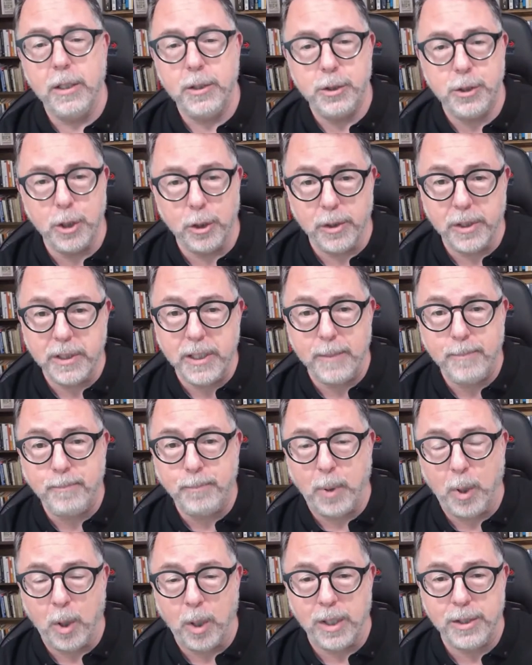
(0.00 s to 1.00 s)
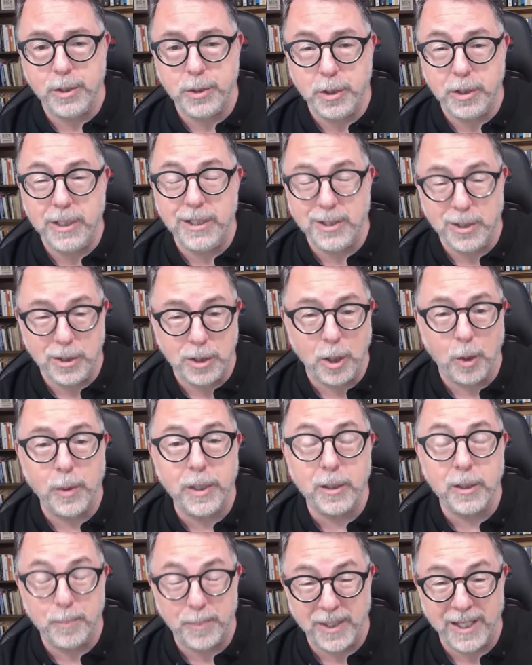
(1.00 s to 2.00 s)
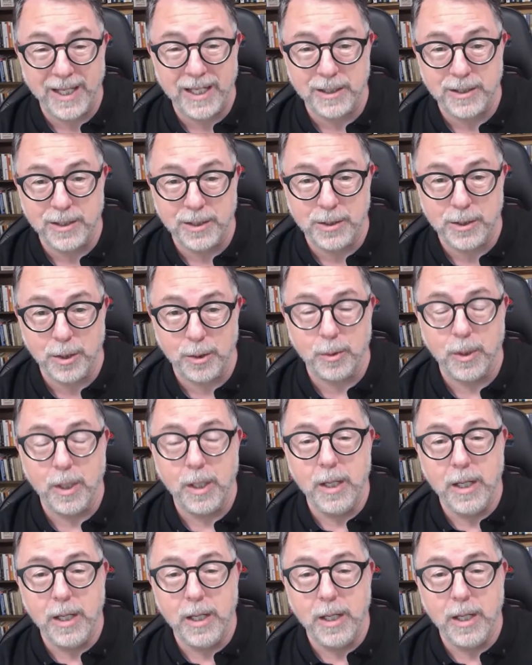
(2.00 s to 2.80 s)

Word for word: During that pause, you need to know what you're planning to do.